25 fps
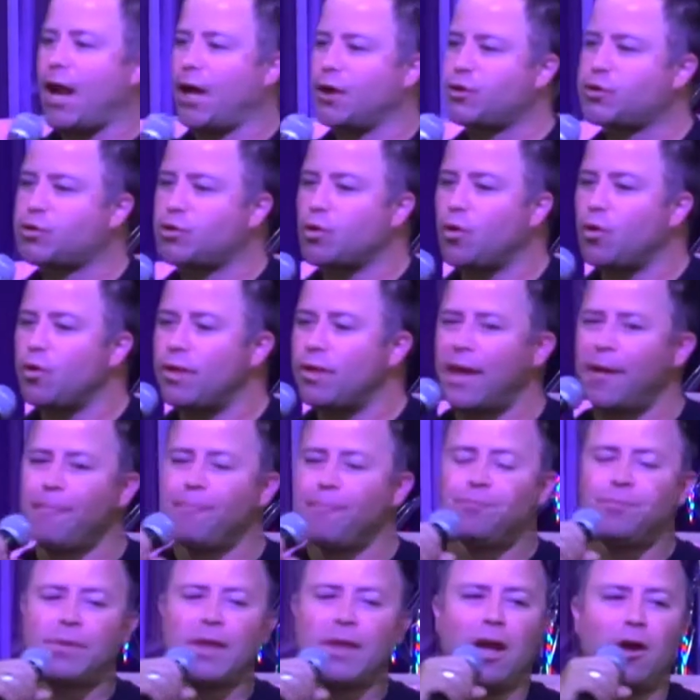I saw
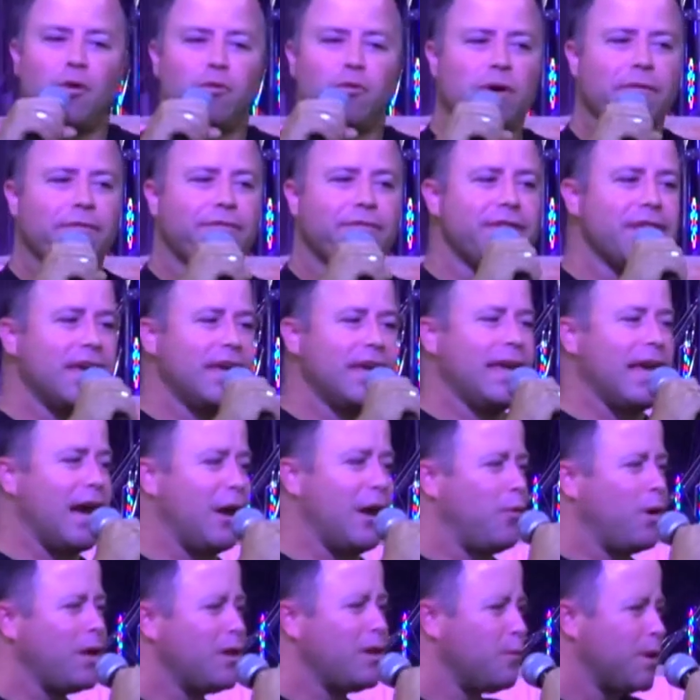them with the,
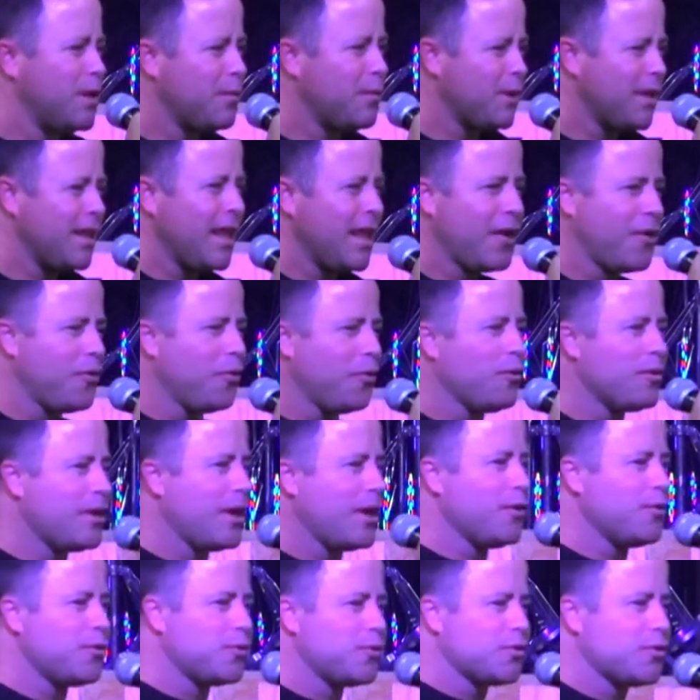what do they call
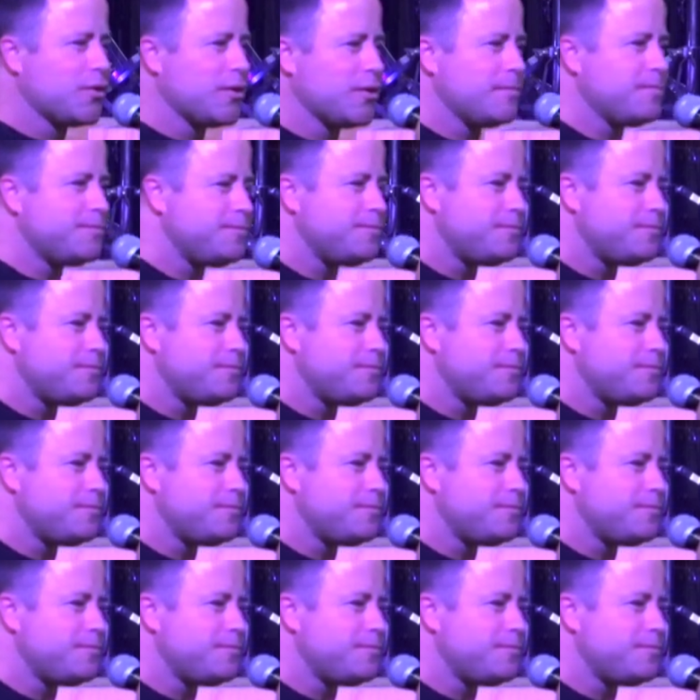those